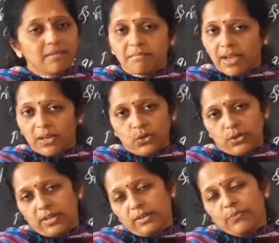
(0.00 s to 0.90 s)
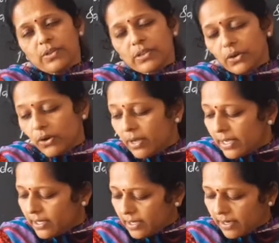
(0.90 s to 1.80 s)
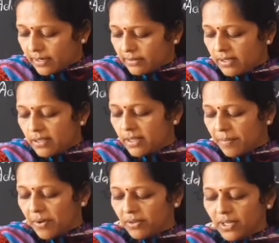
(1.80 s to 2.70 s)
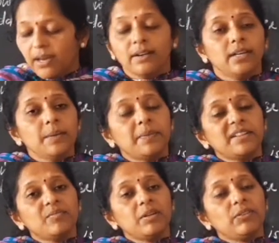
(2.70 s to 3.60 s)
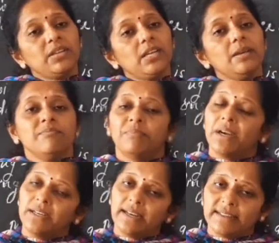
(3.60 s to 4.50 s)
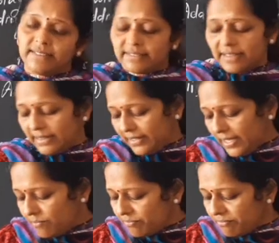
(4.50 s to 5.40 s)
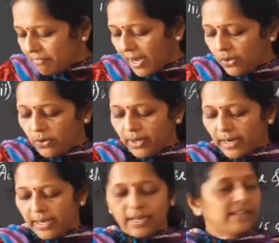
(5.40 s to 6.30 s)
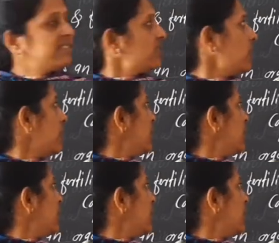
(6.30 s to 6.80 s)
the manure. So, here this is about the difference between the fertilizers and the manure, and also